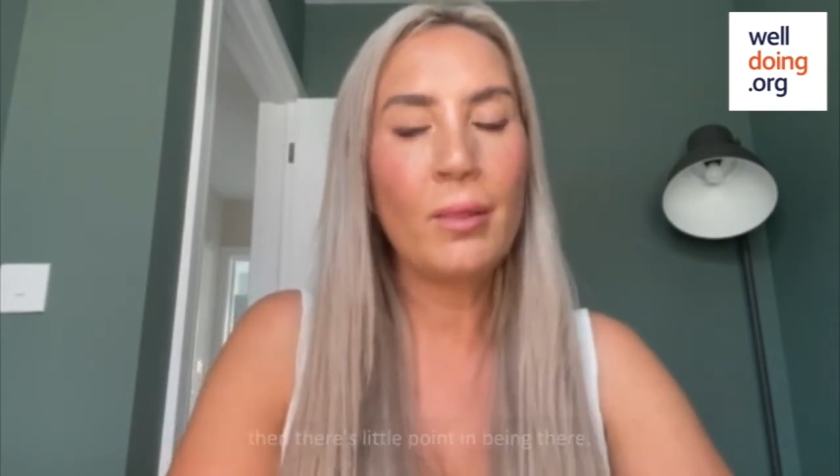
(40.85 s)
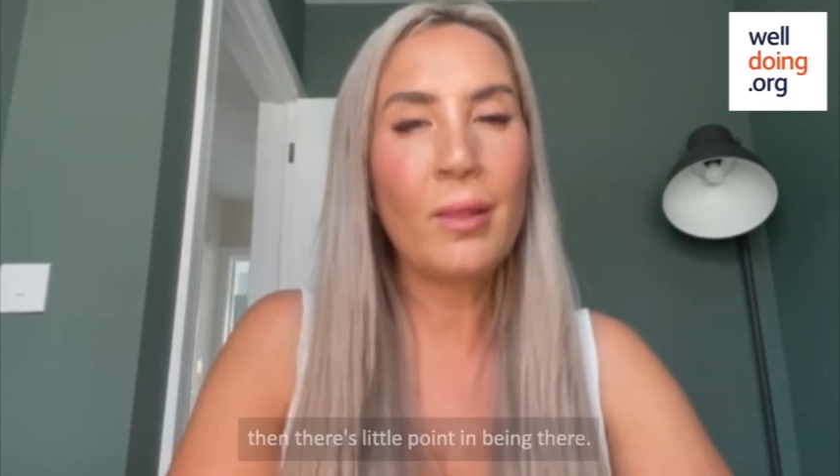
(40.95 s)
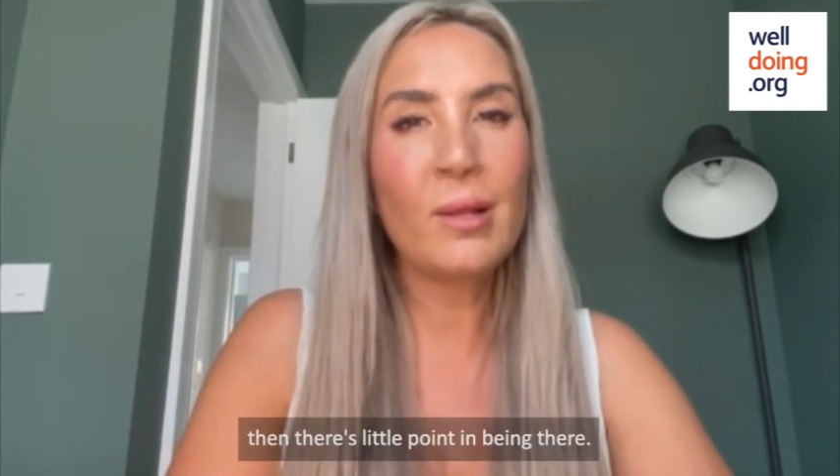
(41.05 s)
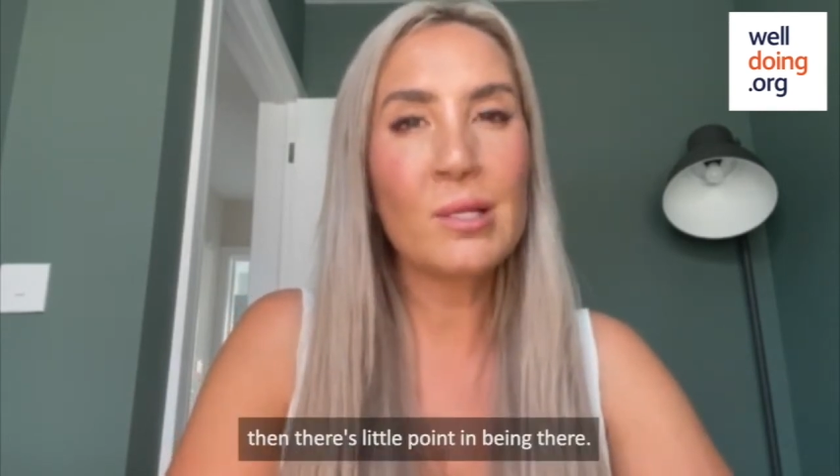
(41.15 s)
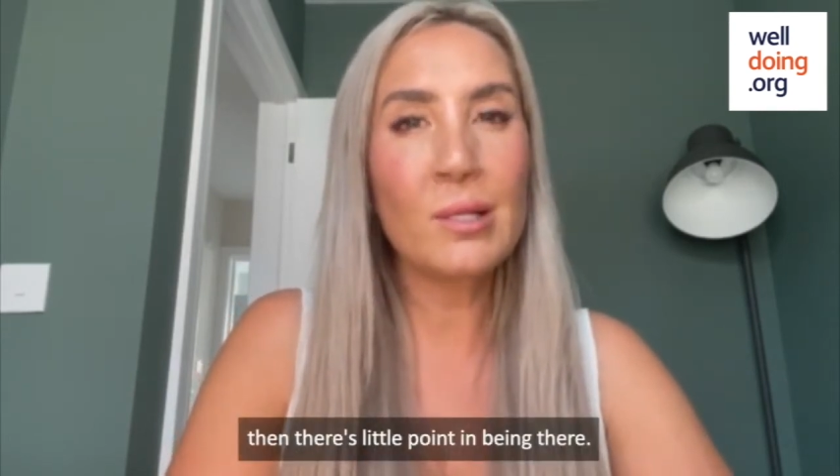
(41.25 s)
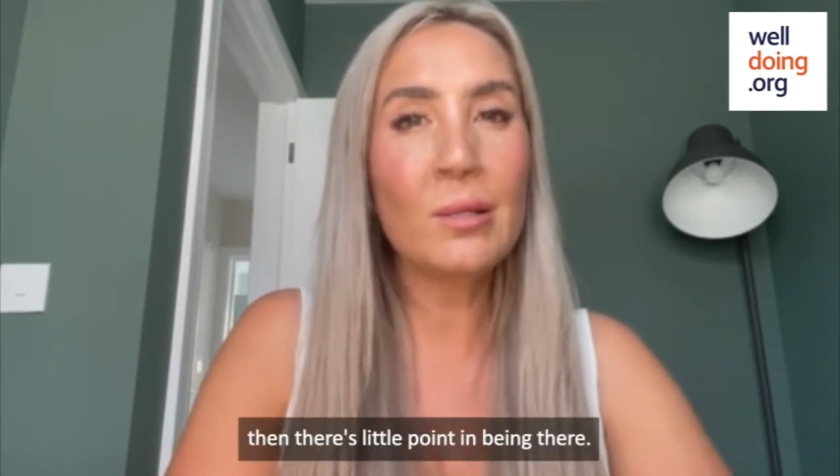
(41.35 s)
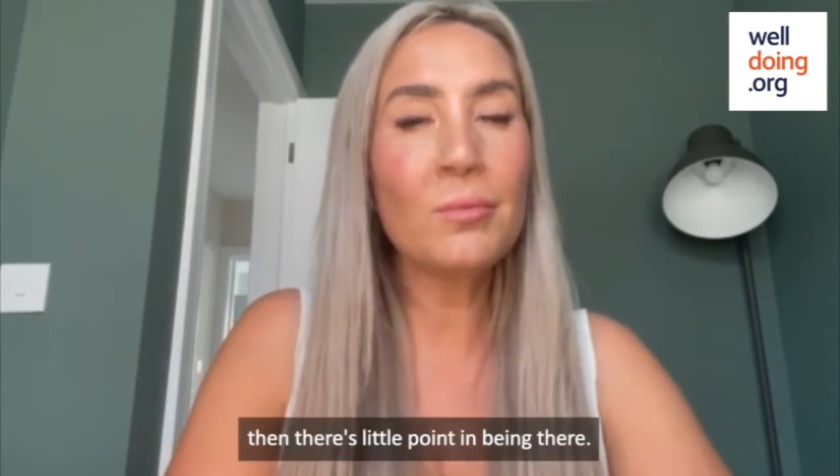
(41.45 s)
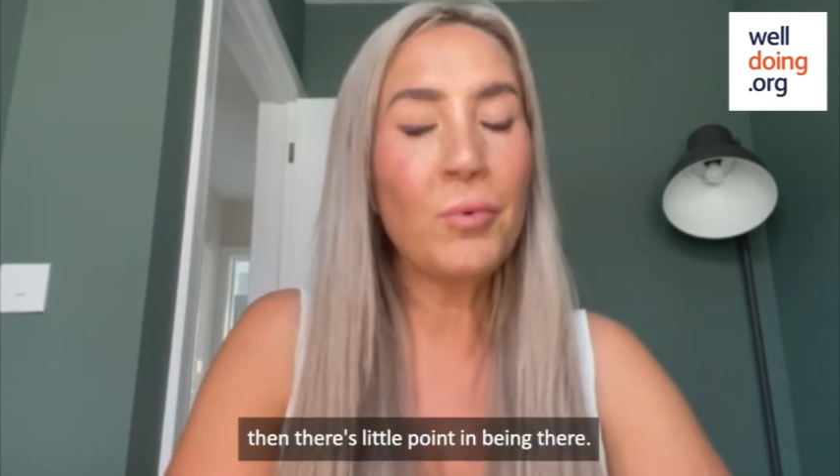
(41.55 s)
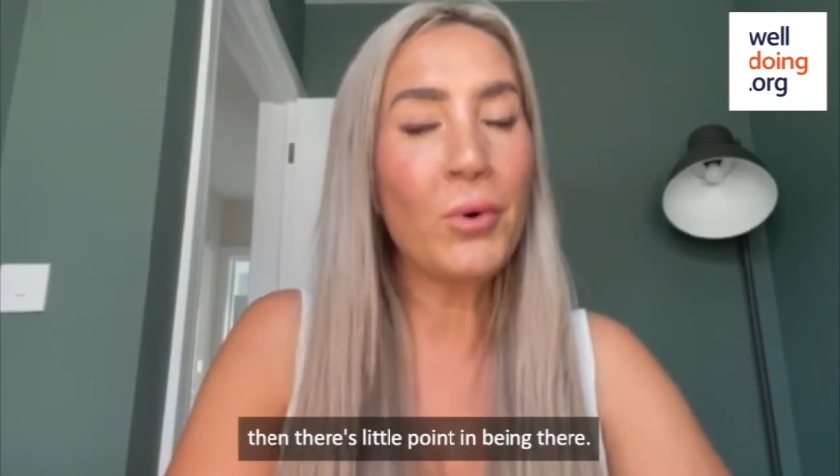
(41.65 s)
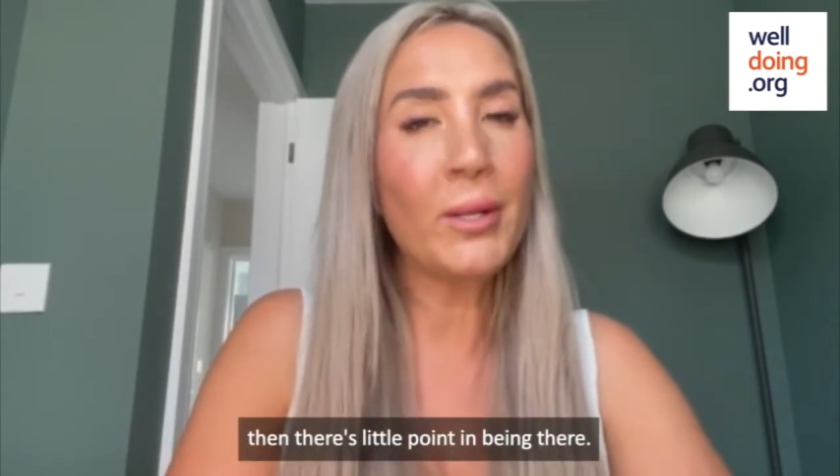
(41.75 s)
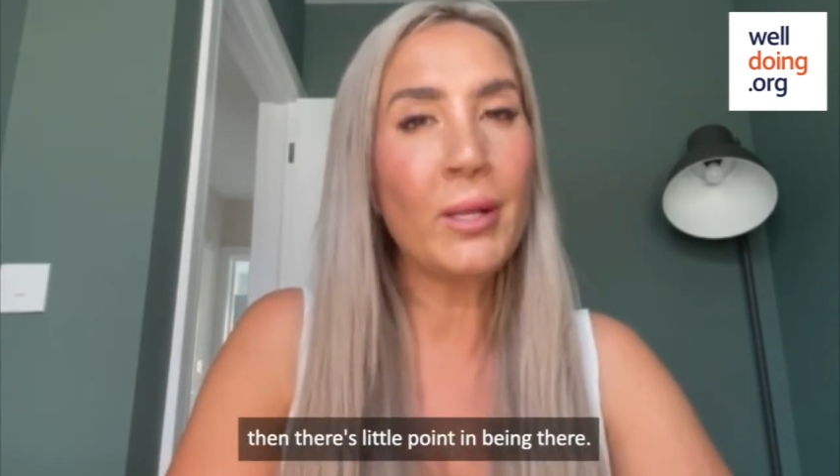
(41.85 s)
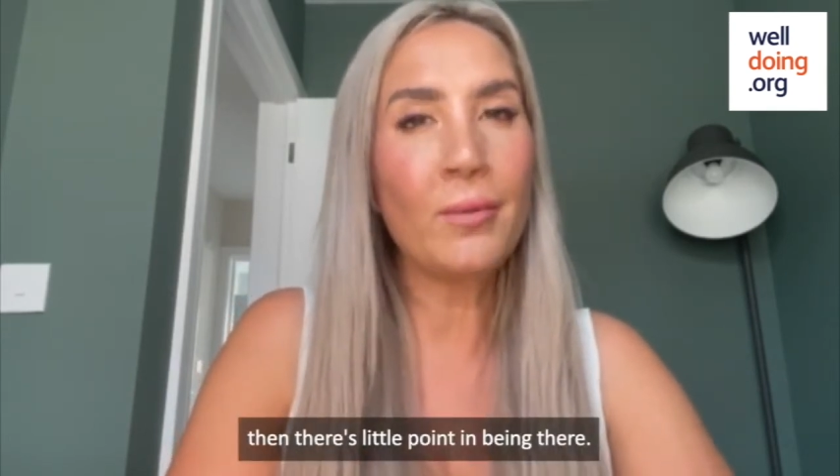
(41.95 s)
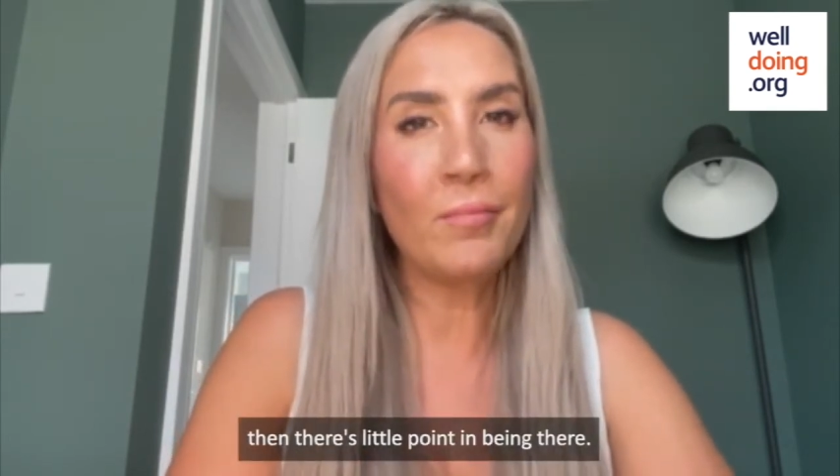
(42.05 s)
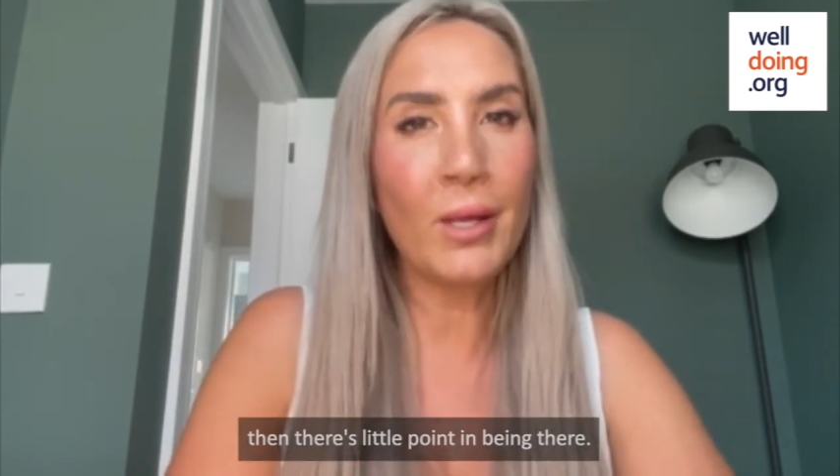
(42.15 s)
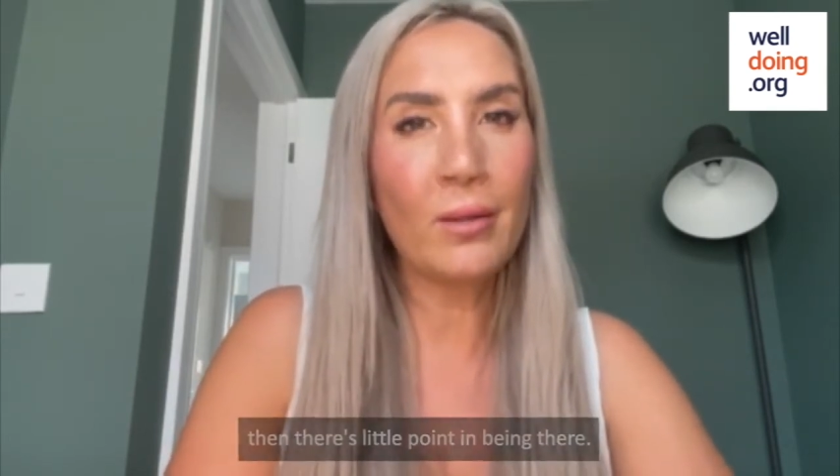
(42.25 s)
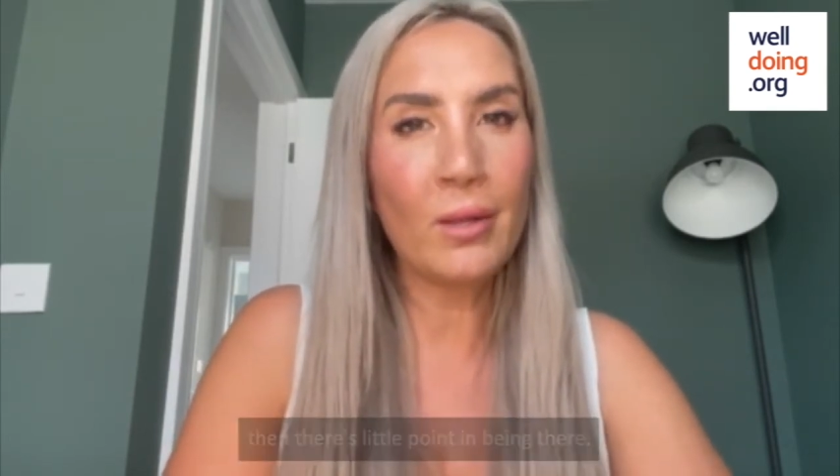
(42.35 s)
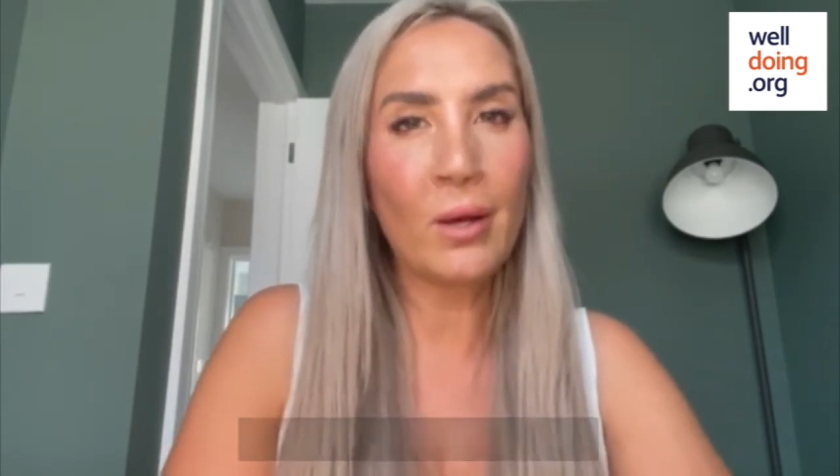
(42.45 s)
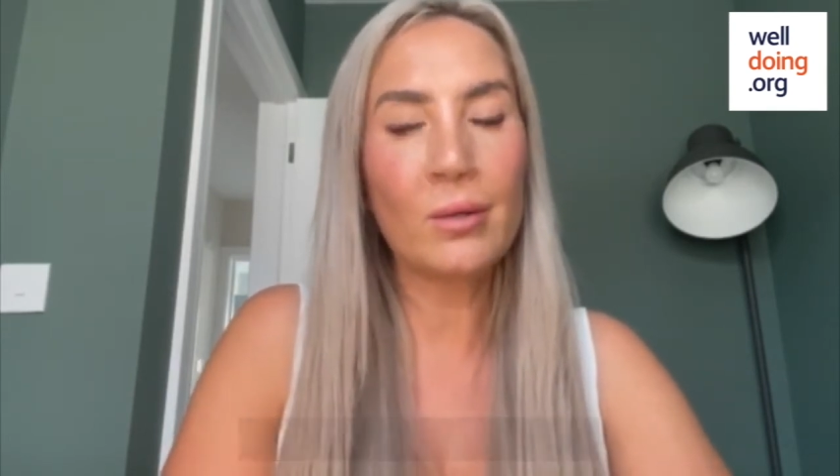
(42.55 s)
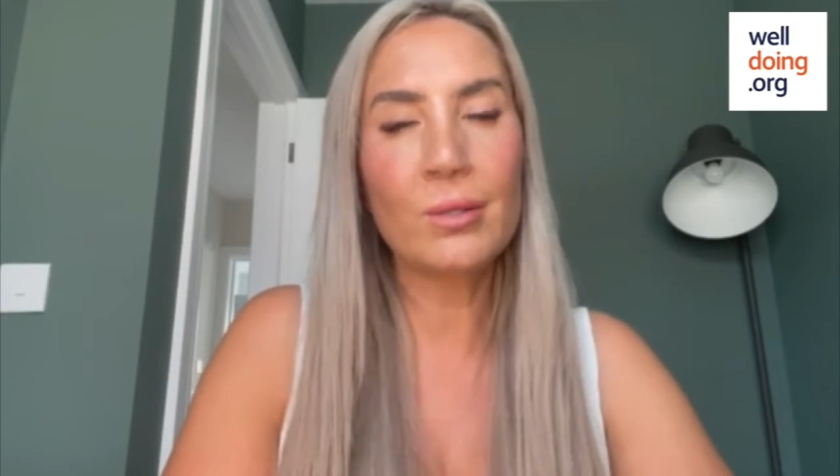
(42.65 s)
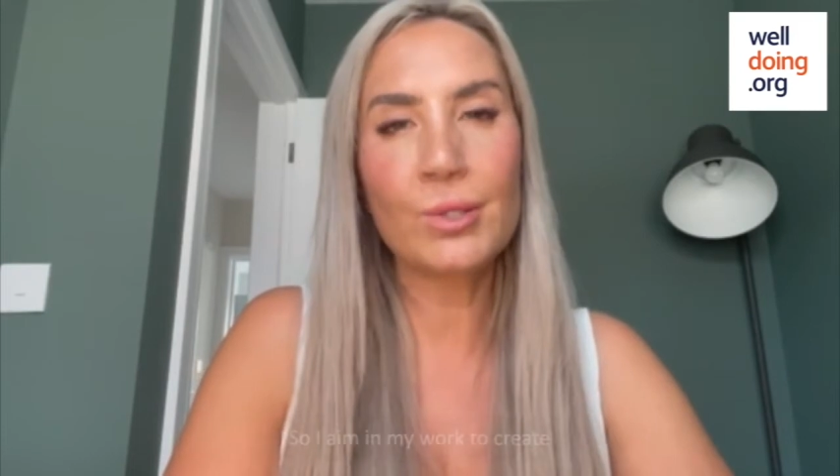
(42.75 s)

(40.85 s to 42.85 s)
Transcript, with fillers: then there's little point in being there.